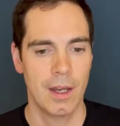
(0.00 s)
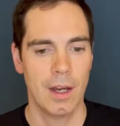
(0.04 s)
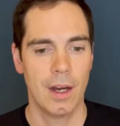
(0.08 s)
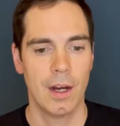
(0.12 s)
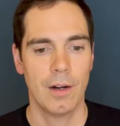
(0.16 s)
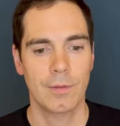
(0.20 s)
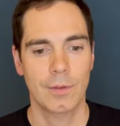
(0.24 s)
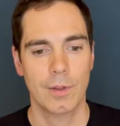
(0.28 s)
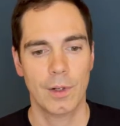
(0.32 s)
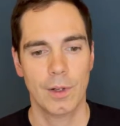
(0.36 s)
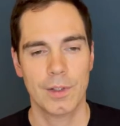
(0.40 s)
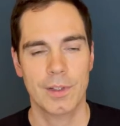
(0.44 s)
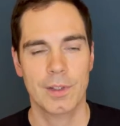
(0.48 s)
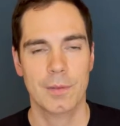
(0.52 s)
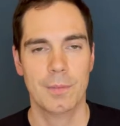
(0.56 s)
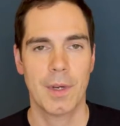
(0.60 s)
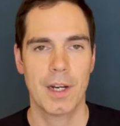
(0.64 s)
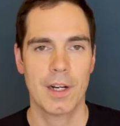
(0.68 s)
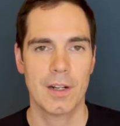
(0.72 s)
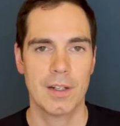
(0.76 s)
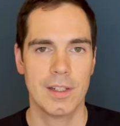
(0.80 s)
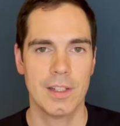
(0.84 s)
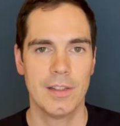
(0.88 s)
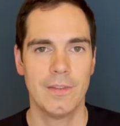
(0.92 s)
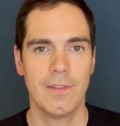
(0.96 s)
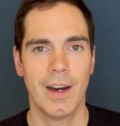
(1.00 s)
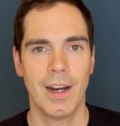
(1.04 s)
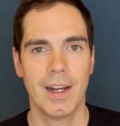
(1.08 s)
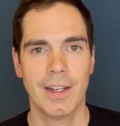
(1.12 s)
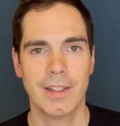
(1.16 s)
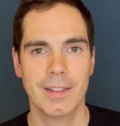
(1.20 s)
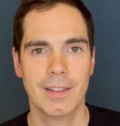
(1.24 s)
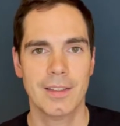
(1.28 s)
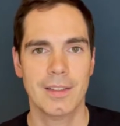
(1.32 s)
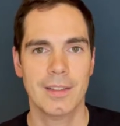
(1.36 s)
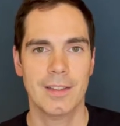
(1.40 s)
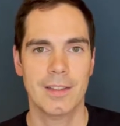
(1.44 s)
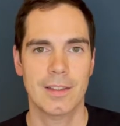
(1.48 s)
Of course, special
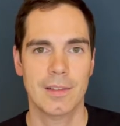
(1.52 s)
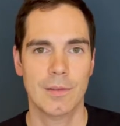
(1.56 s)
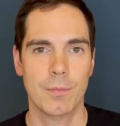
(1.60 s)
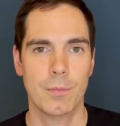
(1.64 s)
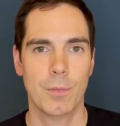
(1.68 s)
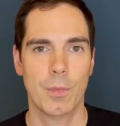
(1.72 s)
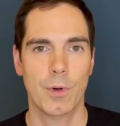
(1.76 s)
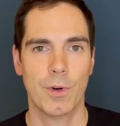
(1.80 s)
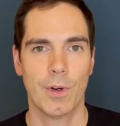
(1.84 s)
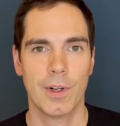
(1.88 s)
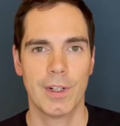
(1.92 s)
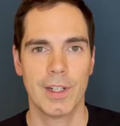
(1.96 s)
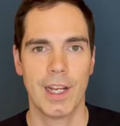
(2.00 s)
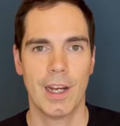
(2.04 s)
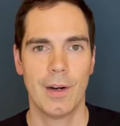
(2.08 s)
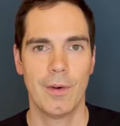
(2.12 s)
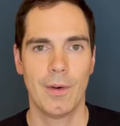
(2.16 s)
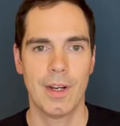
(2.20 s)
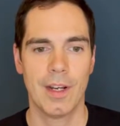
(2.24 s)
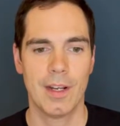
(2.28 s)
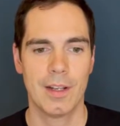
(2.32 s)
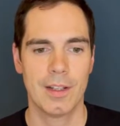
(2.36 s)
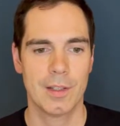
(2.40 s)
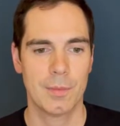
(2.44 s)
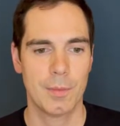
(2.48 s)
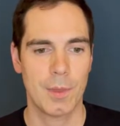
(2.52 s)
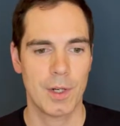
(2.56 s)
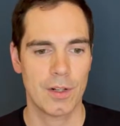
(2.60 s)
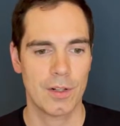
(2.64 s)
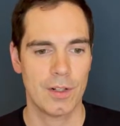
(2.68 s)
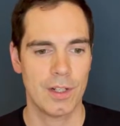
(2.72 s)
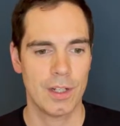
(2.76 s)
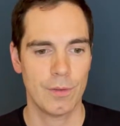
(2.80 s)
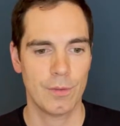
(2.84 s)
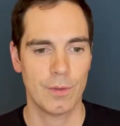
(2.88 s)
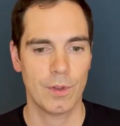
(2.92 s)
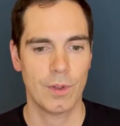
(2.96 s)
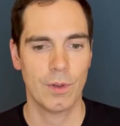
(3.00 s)
devices is a broad area,
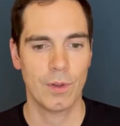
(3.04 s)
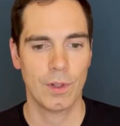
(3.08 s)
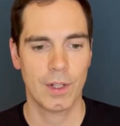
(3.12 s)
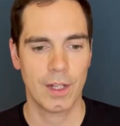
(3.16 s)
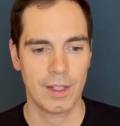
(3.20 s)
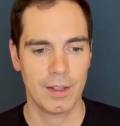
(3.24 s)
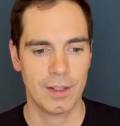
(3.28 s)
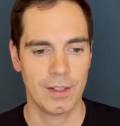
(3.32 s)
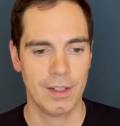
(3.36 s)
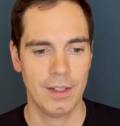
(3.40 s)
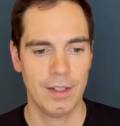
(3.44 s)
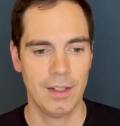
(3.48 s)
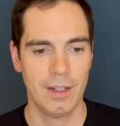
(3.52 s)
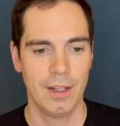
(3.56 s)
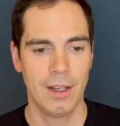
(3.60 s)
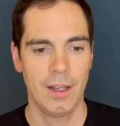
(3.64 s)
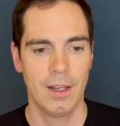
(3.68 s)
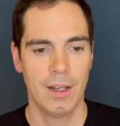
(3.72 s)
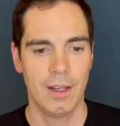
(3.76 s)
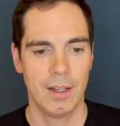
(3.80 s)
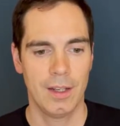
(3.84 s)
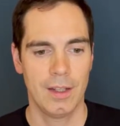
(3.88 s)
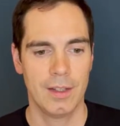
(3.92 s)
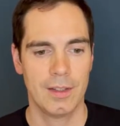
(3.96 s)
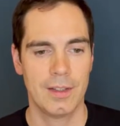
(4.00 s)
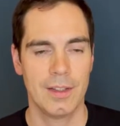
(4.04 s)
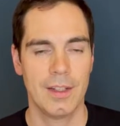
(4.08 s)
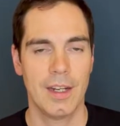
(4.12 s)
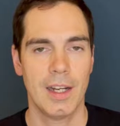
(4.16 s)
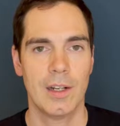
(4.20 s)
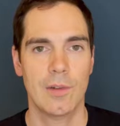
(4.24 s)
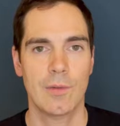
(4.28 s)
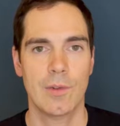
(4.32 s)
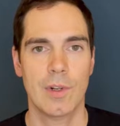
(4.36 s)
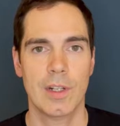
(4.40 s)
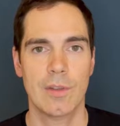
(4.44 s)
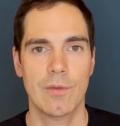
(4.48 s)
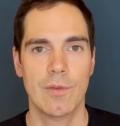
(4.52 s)
especially if you look at it's an
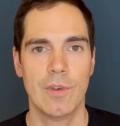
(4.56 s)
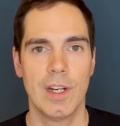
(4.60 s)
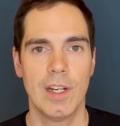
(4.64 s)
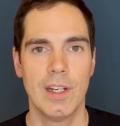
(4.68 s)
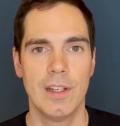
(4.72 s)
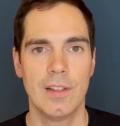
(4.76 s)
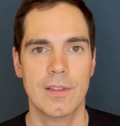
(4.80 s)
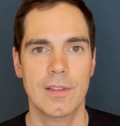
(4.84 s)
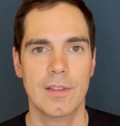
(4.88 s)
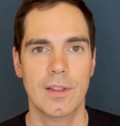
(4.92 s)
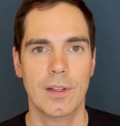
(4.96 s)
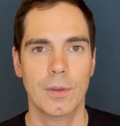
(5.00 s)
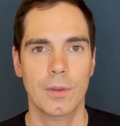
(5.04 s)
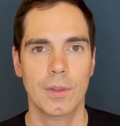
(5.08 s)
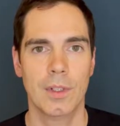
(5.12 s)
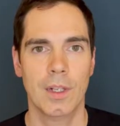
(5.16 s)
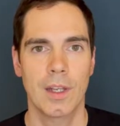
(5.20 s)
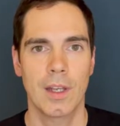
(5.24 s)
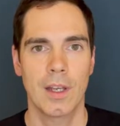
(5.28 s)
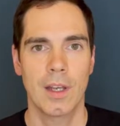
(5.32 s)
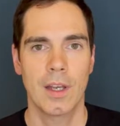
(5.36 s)
Android release note.